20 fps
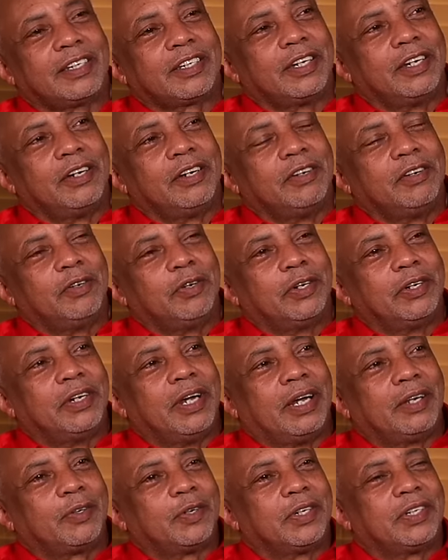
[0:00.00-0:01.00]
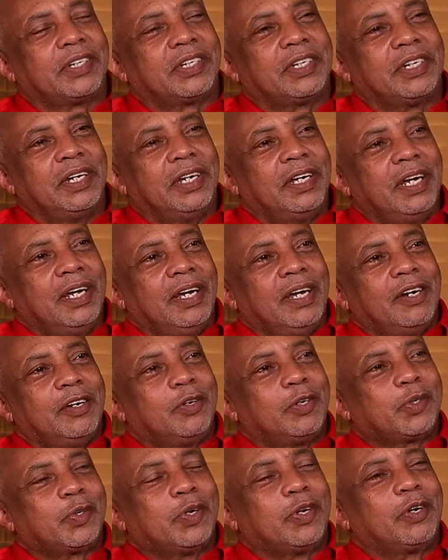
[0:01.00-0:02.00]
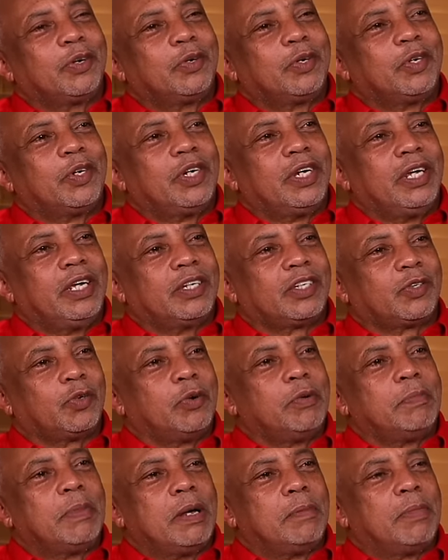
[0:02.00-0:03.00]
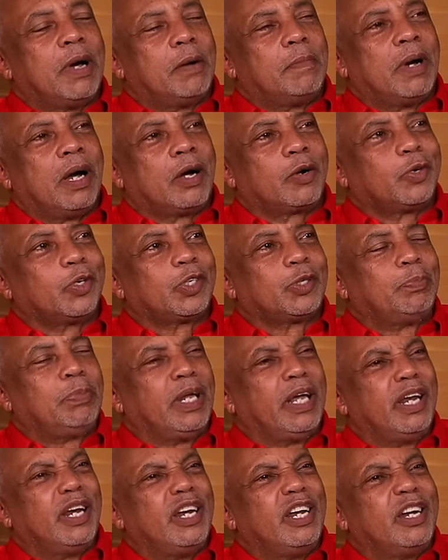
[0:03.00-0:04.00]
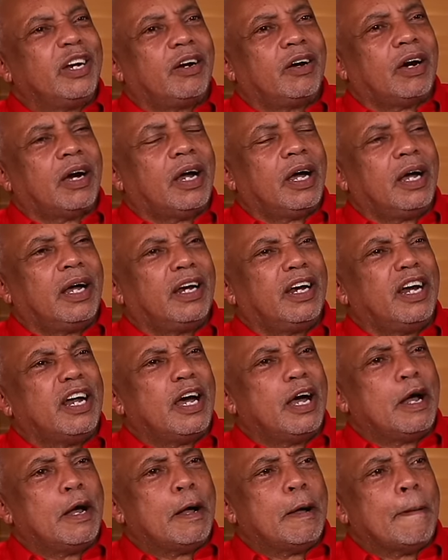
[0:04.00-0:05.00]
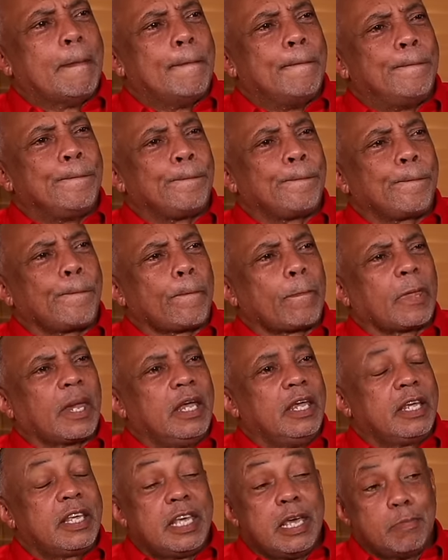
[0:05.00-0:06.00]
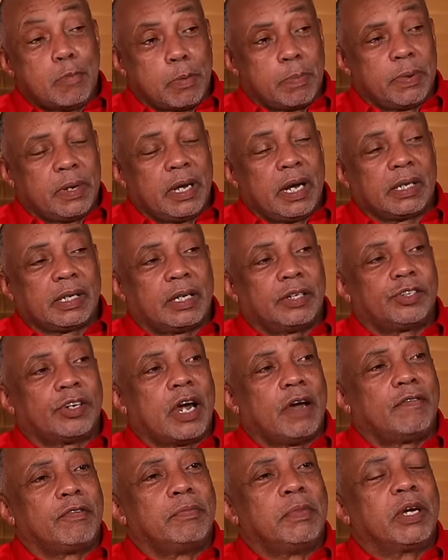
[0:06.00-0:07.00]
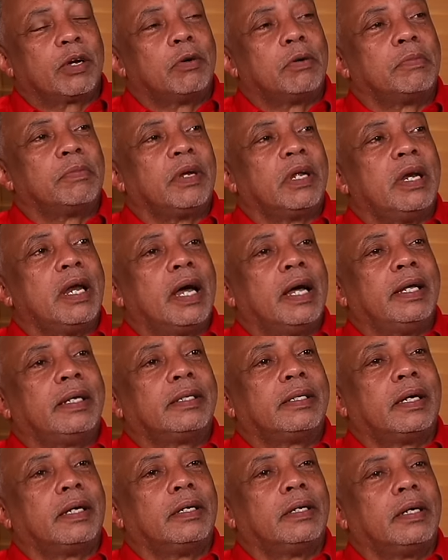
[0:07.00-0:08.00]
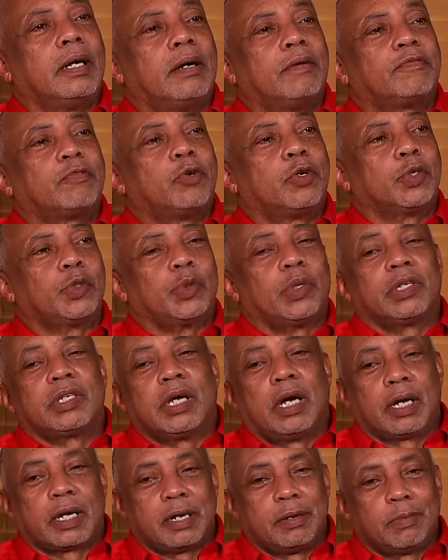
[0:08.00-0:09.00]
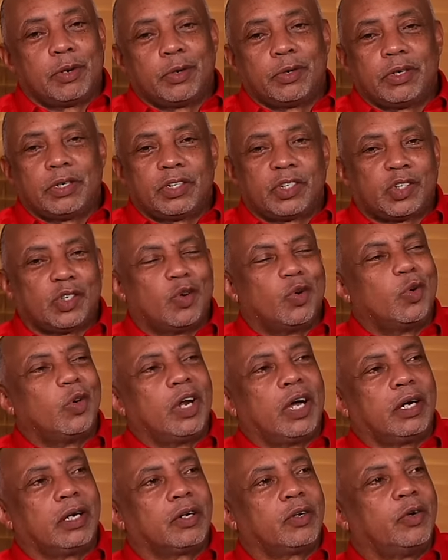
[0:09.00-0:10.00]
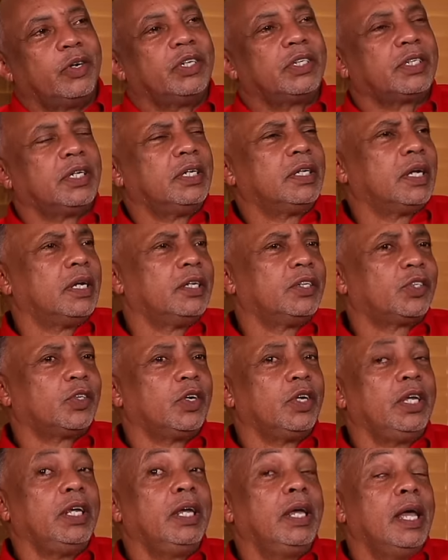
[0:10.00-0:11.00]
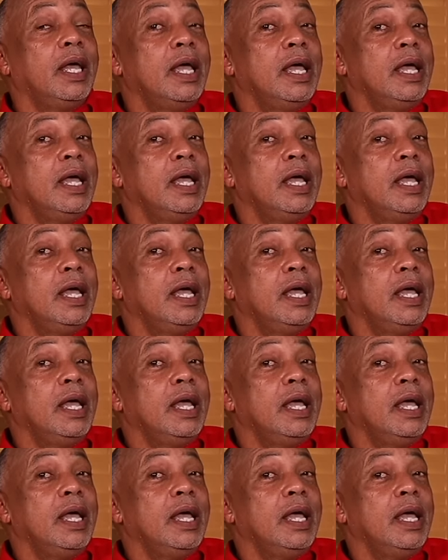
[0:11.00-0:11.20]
So you know, that was, those were the good old days. So we met my Marcos playing there, and. He came up, he got a drive with me come up the night, and of course we were talking about the sound, and coincidentally, so he